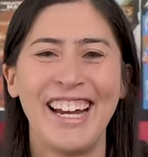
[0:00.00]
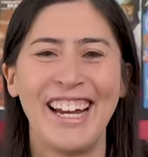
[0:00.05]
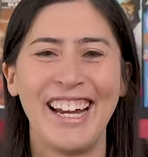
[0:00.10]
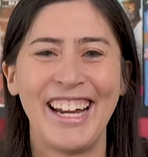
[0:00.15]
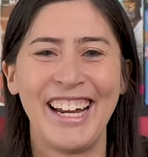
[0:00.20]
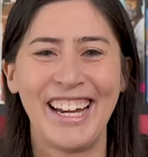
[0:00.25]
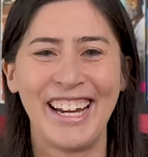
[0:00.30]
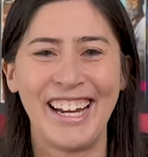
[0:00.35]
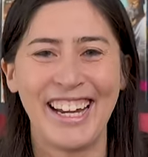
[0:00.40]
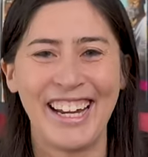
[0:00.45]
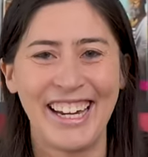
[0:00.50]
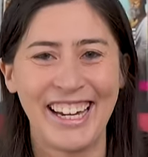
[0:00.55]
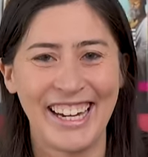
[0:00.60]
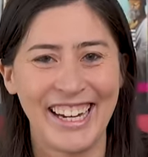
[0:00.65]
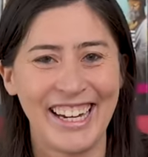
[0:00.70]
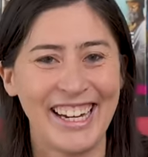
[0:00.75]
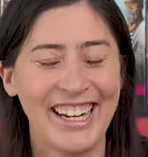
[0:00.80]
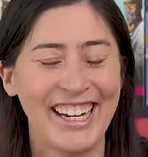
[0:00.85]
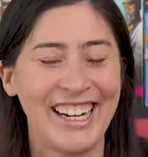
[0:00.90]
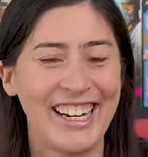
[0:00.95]

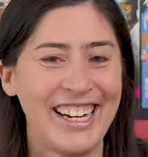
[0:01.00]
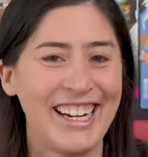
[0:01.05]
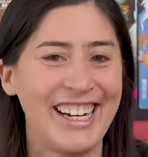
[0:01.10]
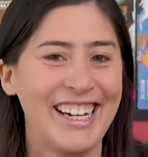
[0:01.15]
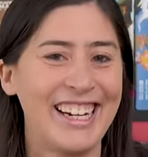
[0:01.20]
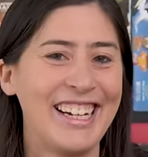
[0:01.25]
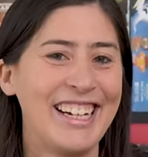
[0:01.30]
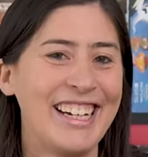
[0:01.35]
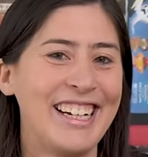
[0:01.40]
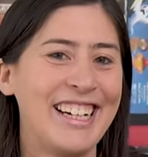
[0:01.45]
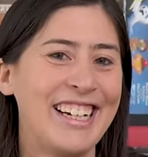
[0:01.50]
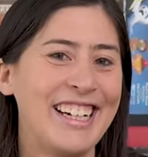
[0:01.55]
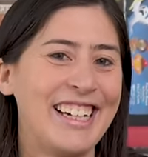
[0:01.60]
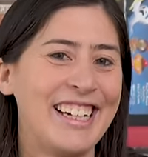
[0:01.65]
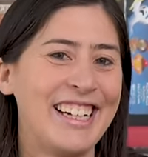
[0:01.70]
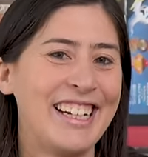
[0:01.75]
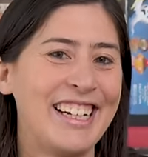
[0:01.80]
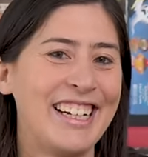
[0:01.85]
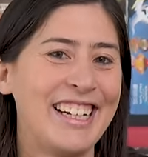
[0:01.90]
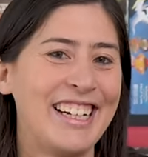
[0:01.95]

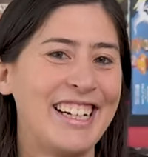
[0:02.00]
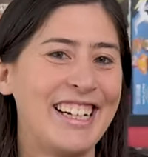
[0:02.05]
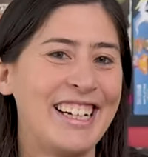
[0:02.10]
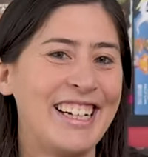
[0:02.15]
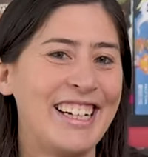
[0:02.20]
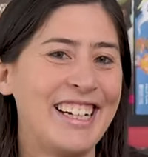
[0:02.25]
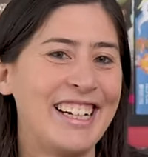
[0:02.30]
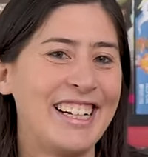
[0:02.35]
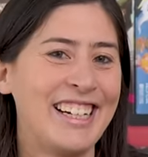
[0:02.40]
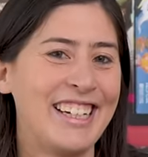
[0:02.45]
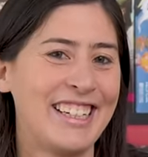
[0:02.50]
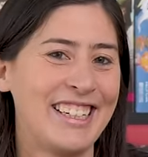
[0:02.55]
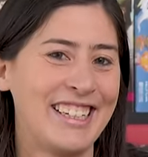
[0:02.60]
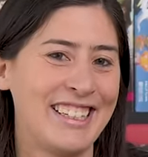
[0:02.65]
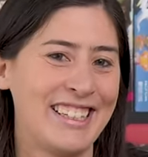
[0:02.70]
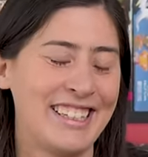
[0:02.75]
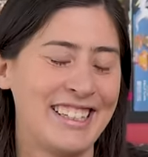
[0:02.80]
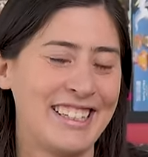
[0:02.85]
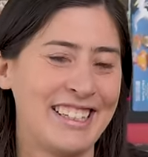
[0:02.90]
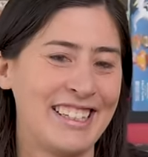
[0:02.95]

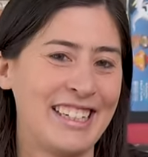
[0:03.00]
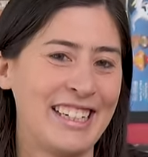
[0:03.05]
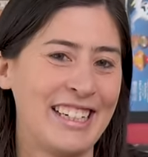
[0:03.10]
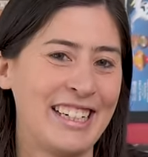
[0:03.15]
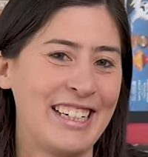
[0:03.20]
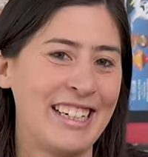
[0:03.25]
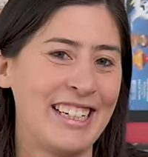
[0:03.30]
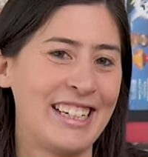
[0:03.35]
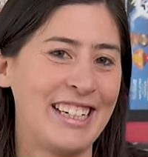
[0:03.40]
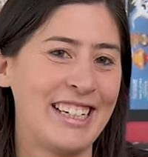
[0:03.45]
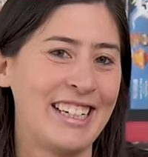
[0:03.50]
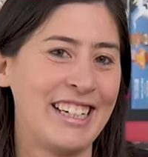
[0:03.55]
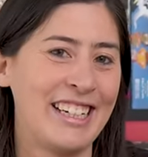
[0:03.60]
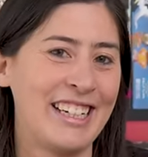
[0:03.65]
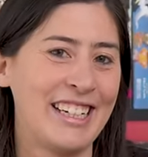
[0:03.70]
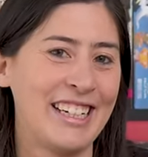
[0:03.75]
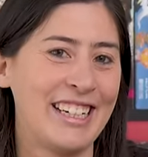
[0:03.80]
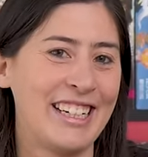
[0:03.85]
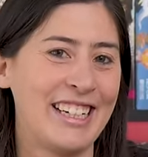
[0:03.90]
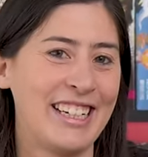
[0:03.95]

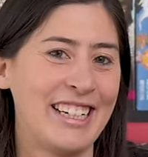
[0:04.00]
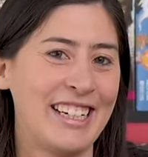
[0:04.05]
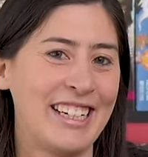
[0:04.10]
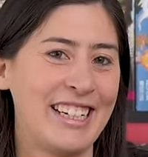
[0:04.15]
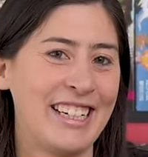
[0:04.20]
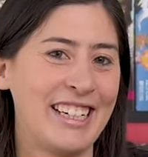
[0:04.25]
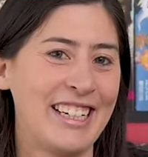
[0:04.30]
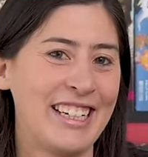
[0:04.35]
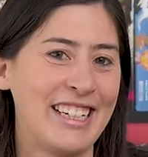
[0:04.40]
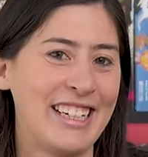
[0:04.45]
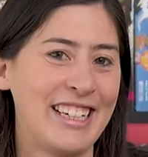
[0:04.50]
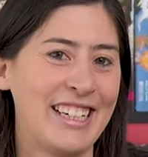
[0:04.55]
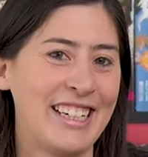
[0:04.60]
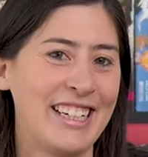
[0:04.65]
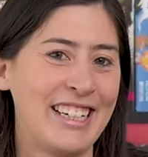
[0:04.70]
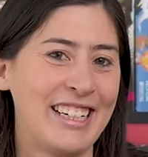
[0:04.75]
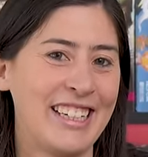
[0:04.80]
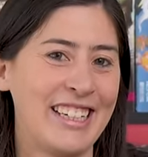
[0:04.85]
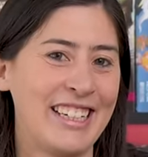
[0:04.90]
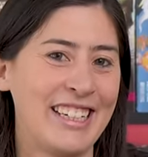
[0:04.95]

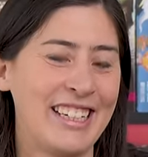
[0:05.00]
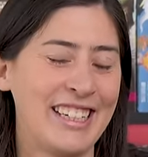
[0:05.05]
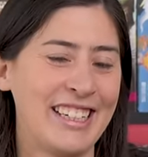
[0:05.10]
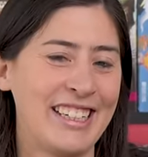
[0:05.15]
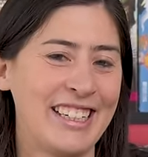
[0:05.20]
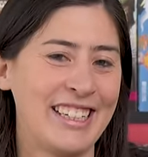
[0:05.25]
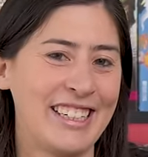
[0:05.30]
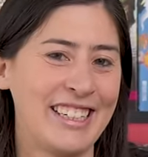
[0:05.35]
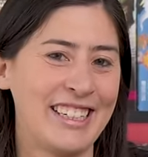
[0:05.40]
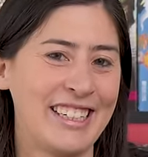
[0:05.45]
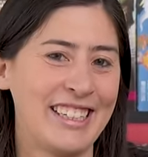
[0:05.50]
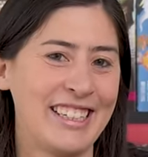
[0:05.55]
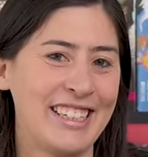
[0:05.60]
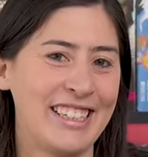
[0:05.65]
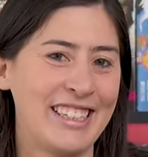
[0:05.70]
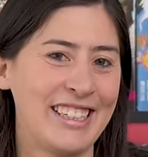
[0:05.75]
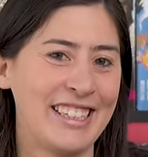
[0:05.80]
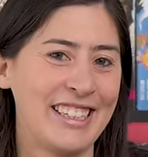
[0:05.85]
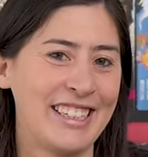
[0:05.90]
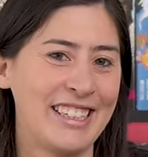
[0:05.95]

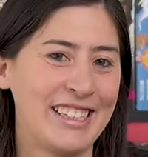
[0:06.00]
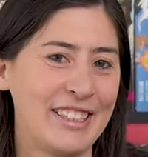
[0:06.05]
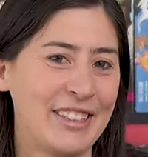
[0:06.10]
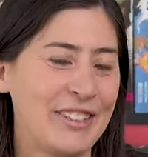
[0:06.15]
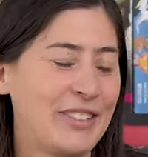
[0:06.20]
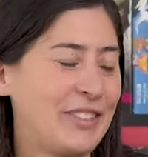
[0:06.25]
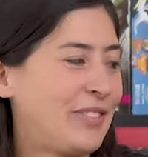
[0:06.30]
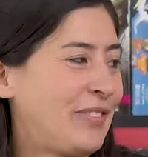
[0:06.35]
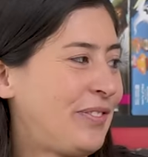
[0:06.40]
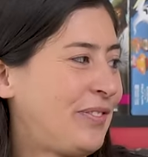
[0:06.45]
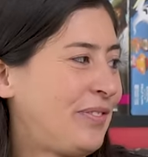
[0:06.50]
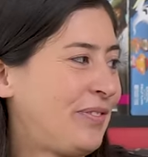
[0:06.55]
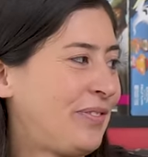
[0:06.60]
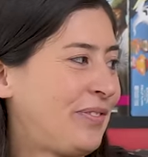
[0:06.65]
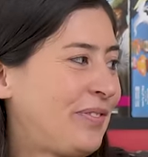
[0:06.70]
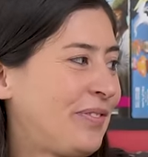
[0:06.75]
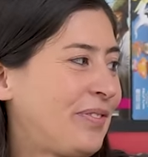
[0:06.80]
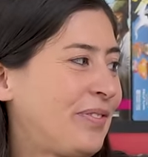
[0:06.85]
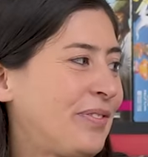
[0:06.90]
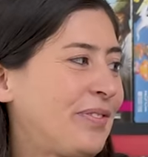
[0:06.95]

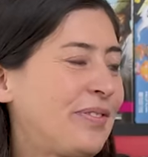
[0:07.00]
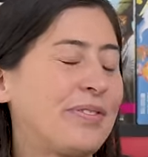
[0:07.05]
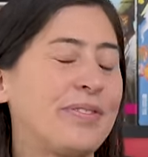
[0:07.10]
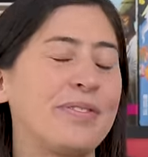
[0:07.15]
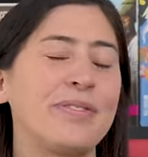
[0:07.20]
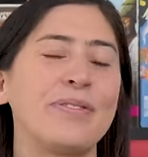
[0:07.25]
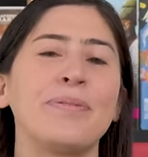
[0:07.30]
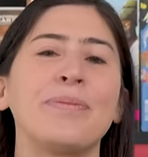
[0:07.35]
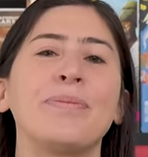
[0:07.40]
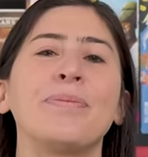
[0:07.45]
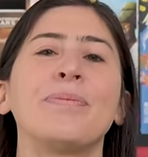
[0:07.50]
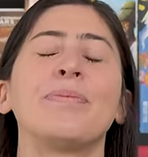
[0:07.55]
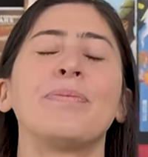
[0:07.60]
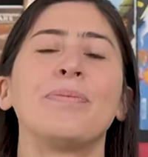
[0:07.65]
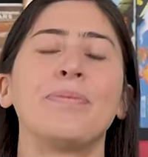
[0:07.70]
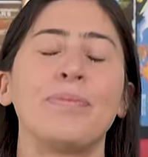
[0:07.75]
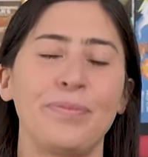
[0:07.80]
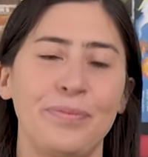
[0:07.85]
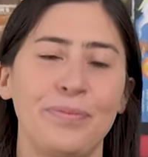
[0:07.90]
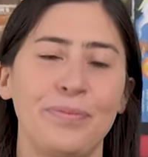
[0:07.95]
The person shown says nothing.